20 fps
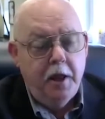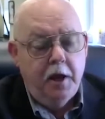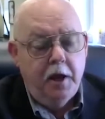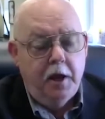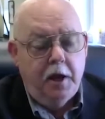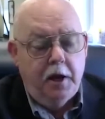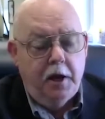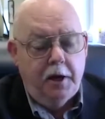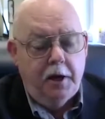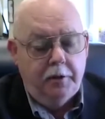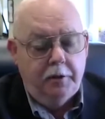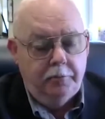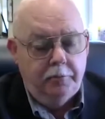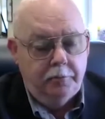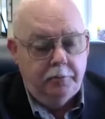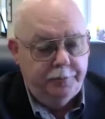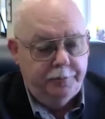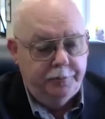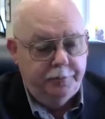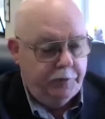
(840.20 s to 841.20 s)
I'm
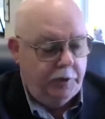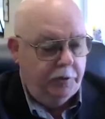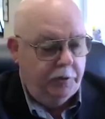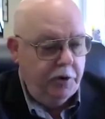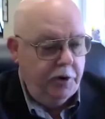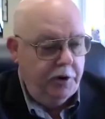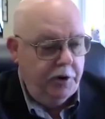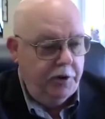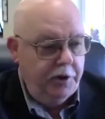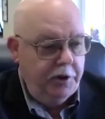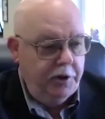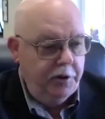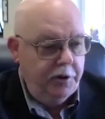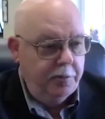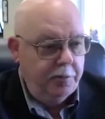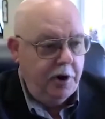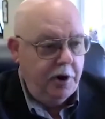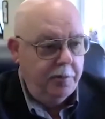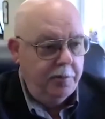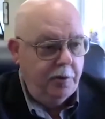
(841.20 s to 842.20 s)
trying to think of the
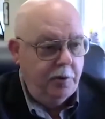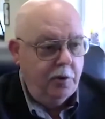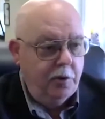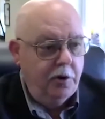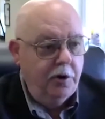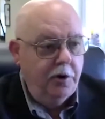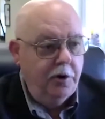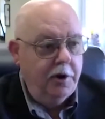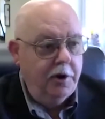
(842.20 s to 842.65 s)
proper word,